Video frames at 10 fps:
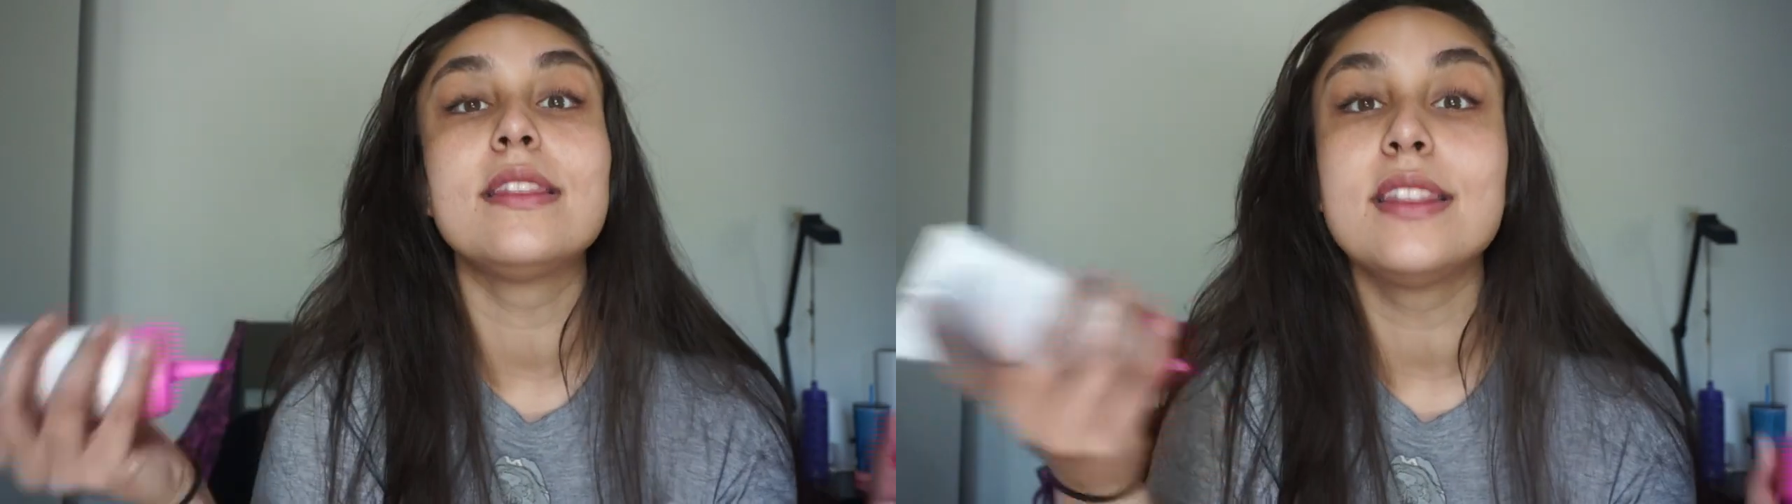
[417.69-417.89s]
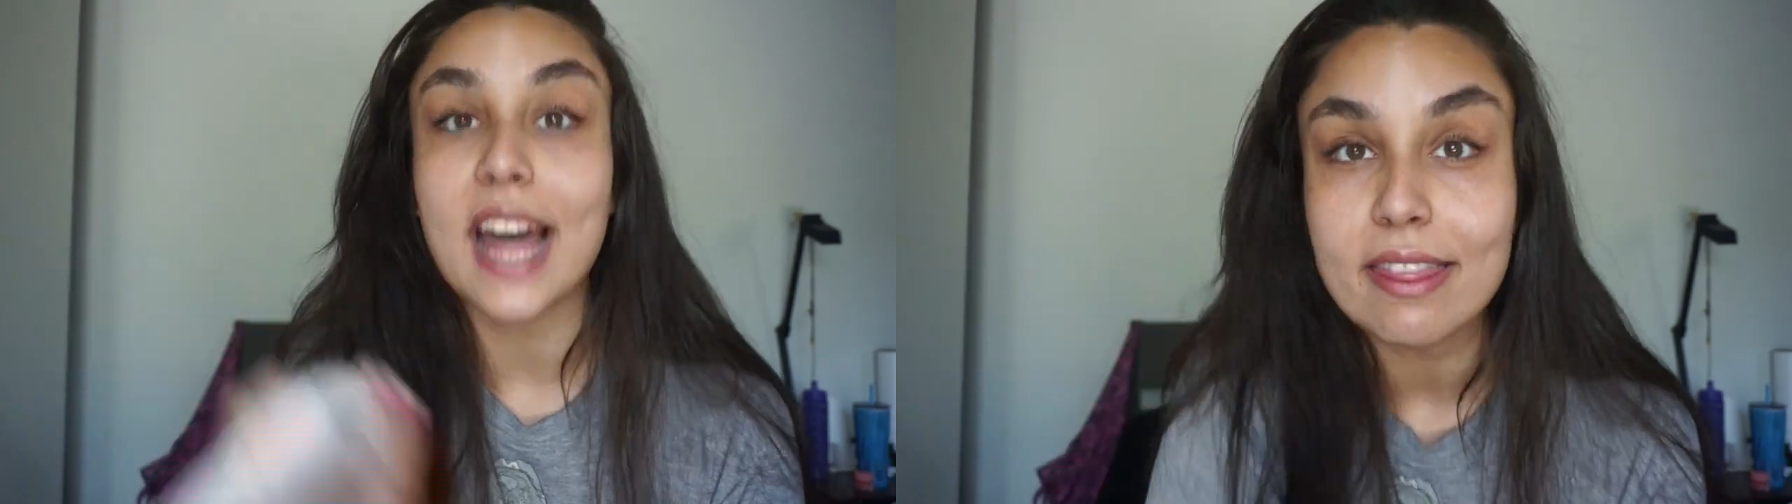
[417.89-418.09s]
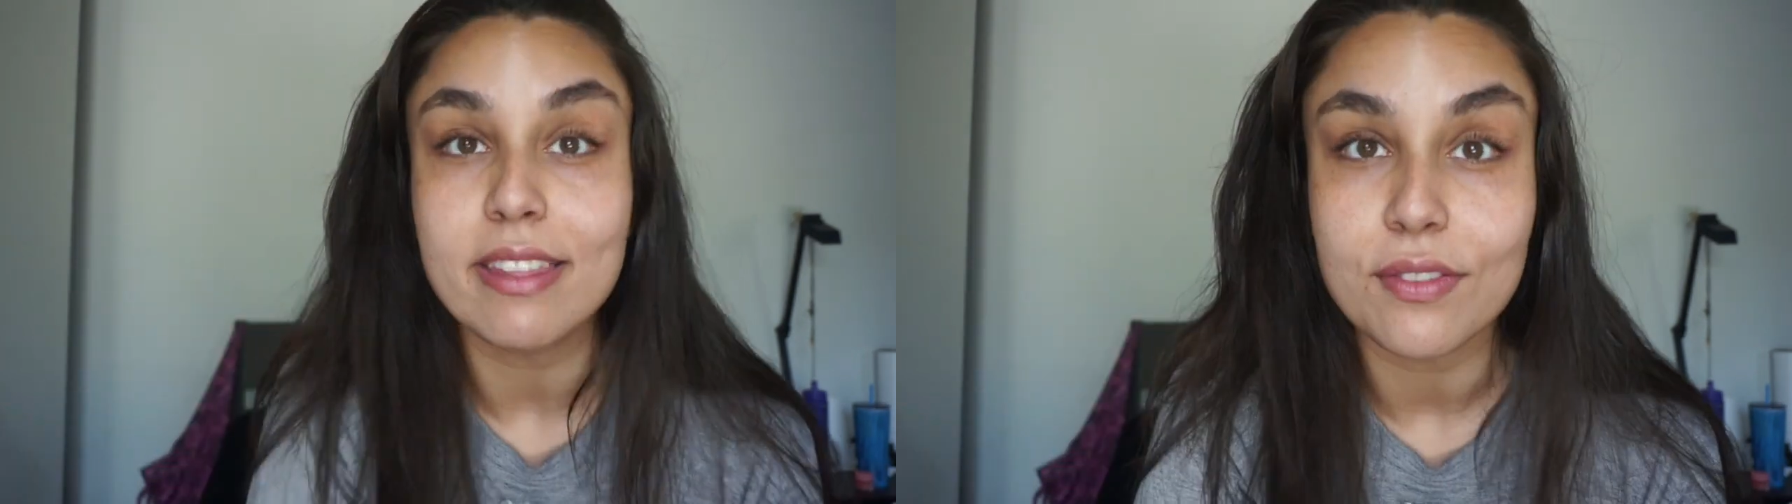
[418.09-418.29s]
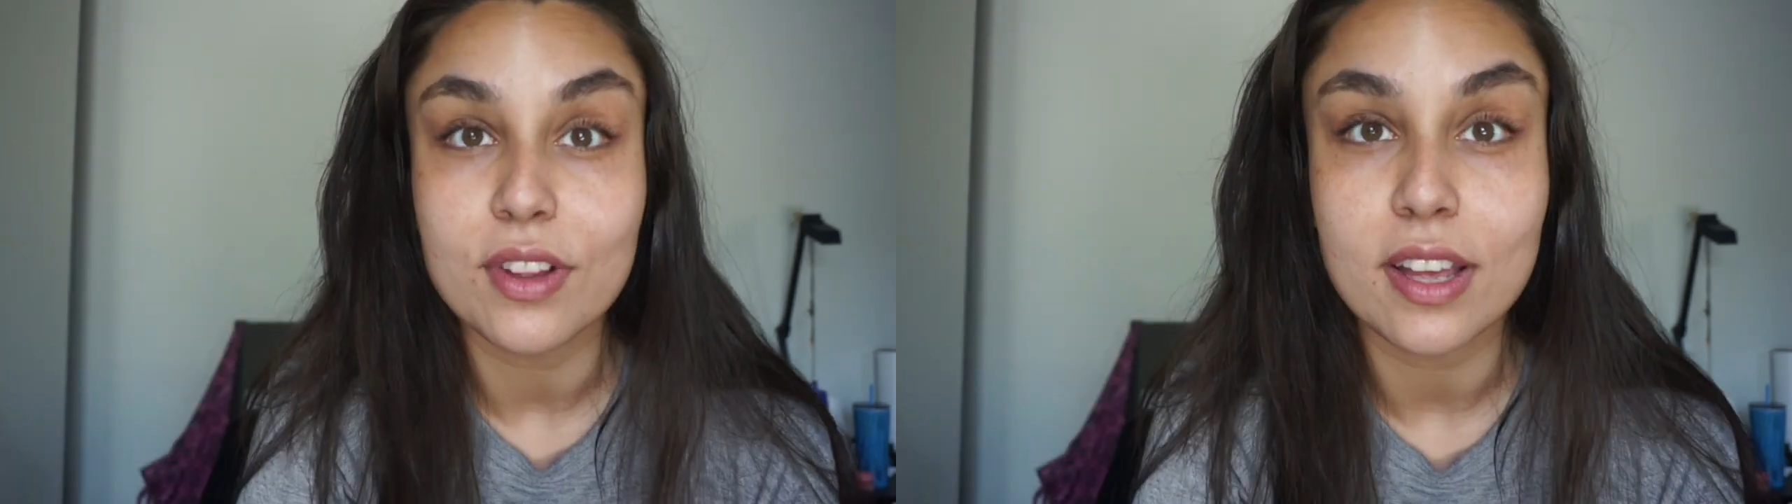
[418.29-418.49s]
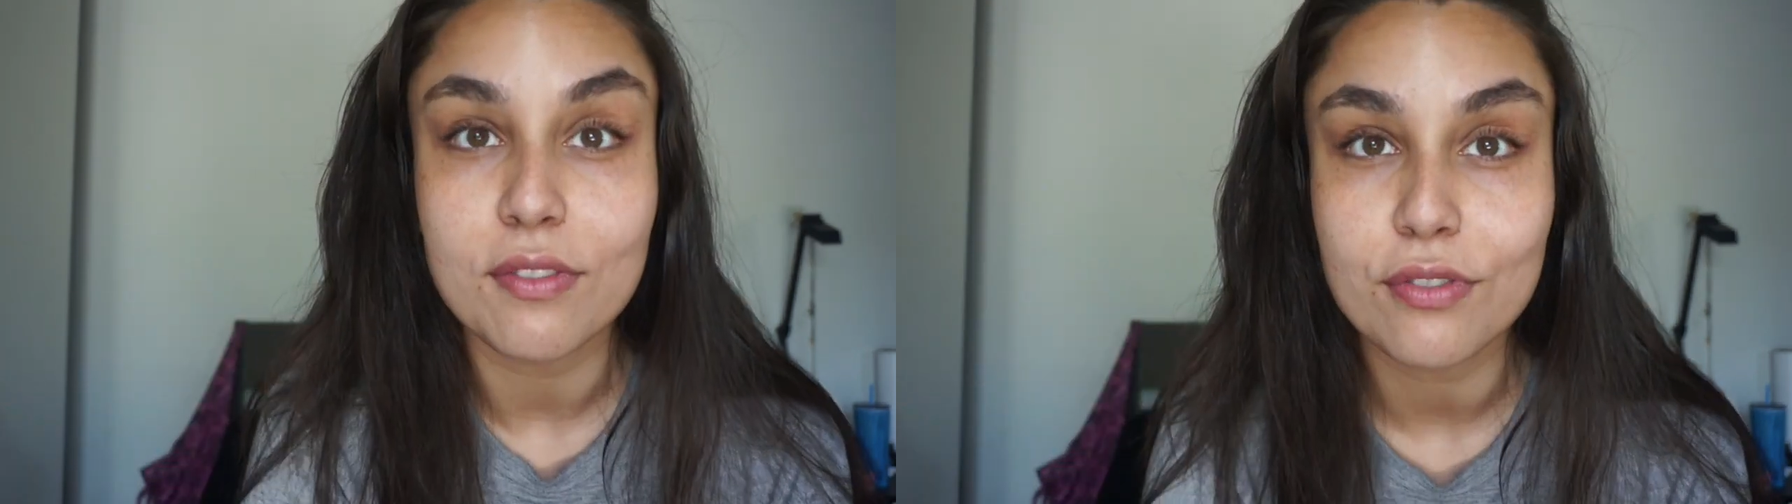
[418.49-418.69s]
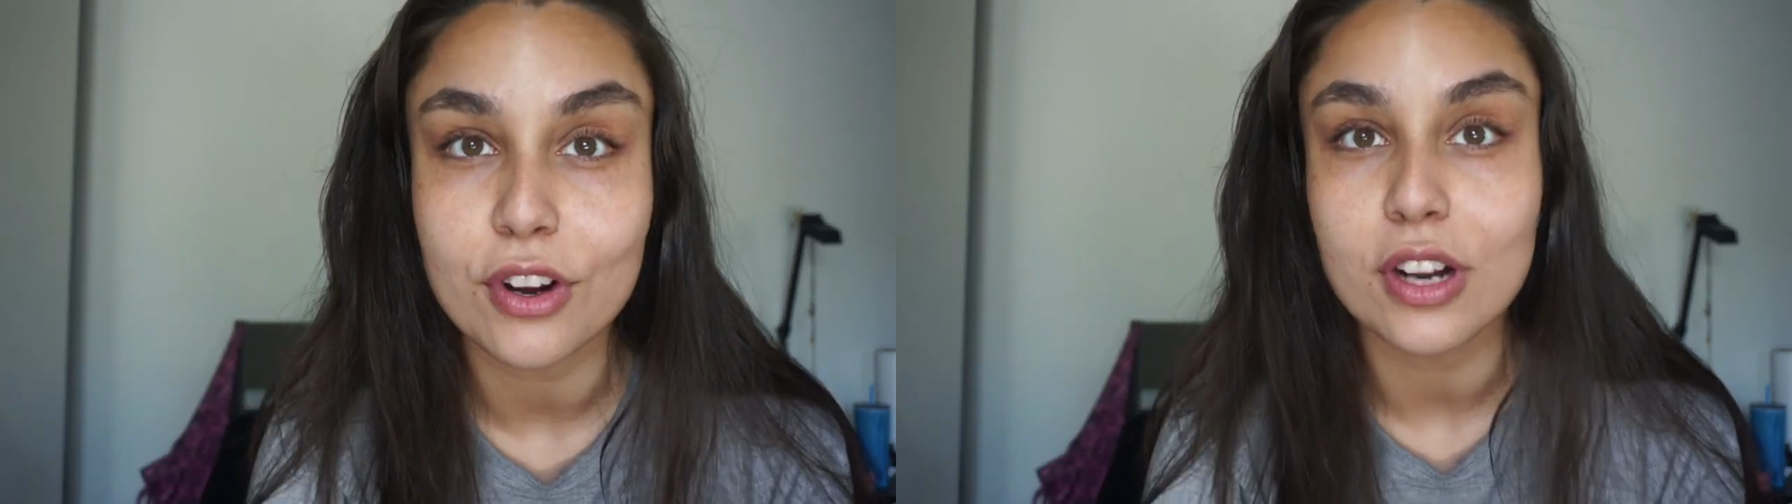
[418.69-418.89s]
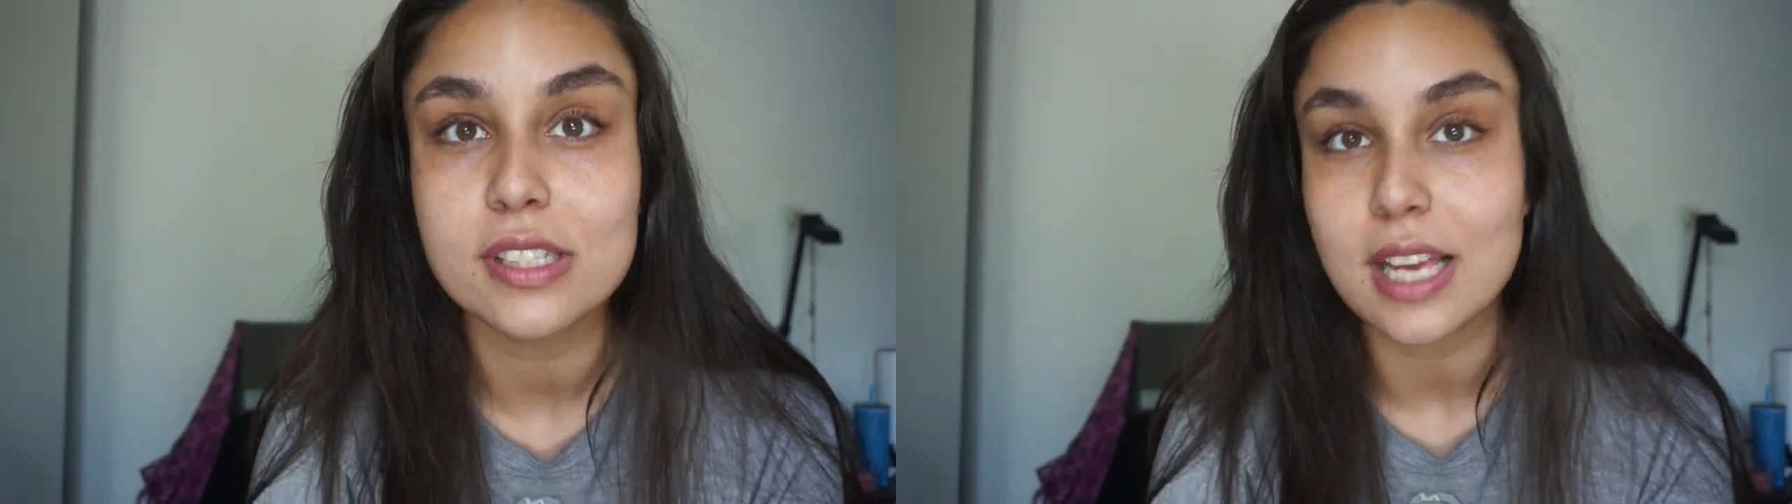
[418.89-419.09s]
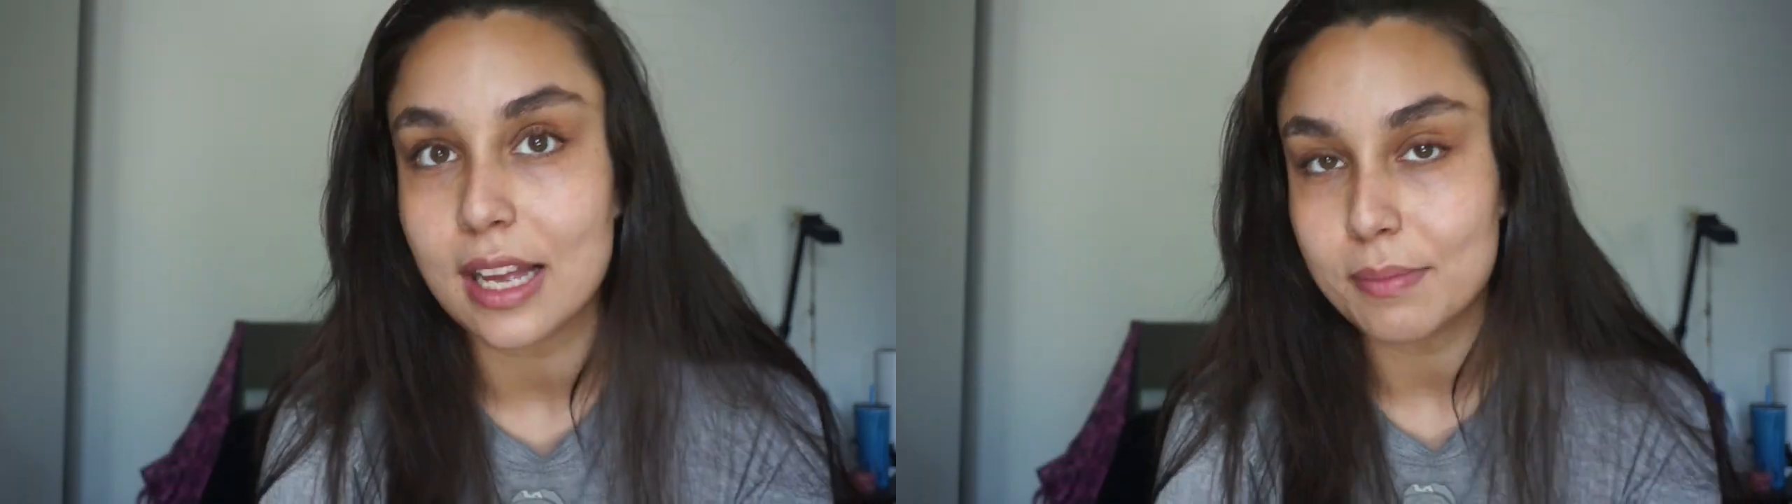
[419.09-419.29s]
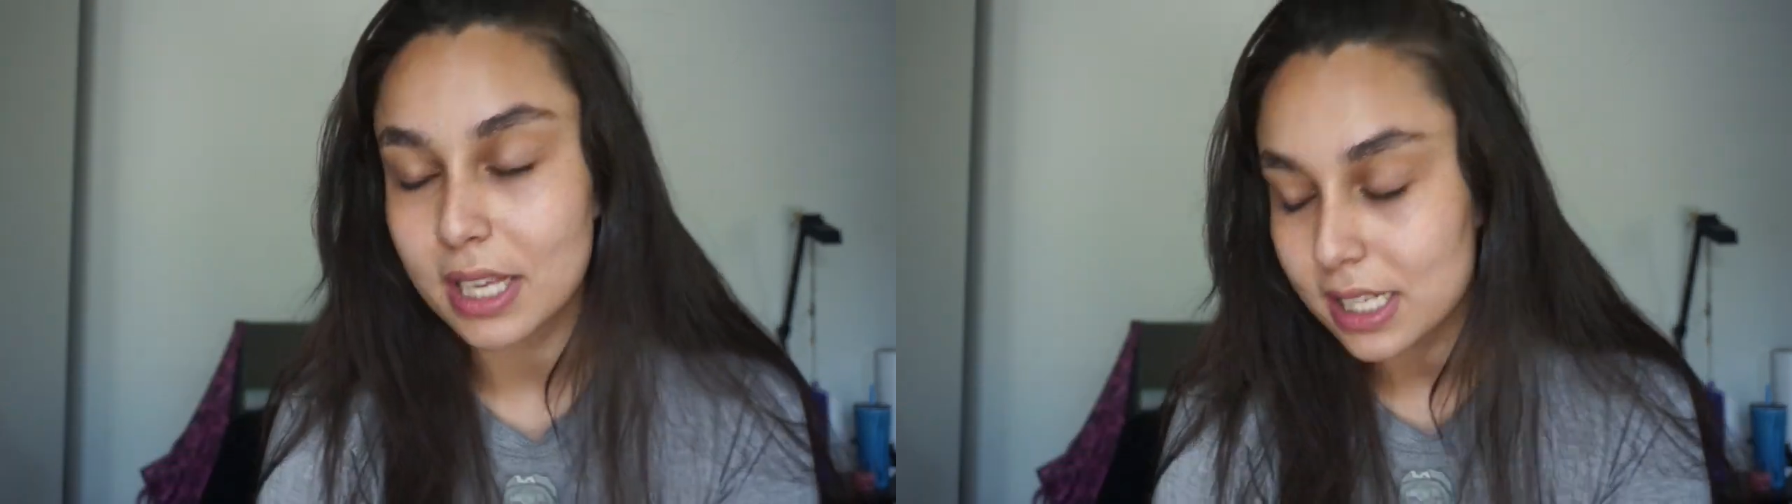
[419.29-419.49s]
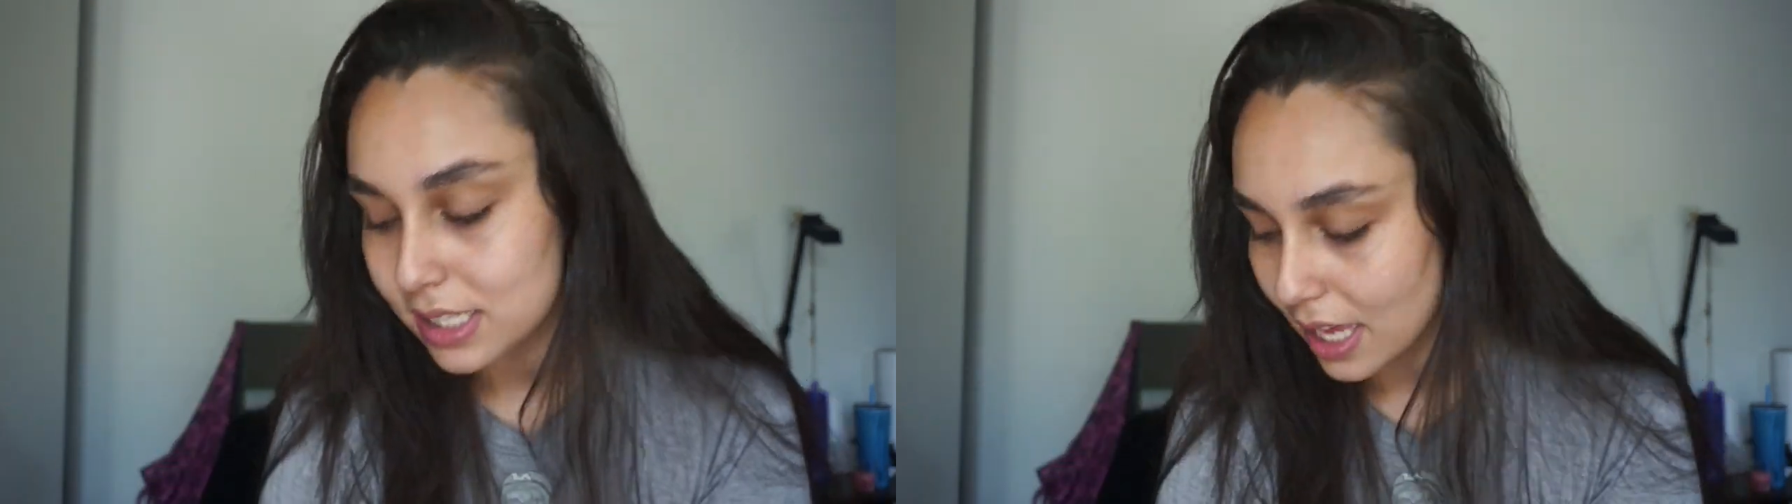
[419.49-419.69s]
then leave it in for 10 minutes,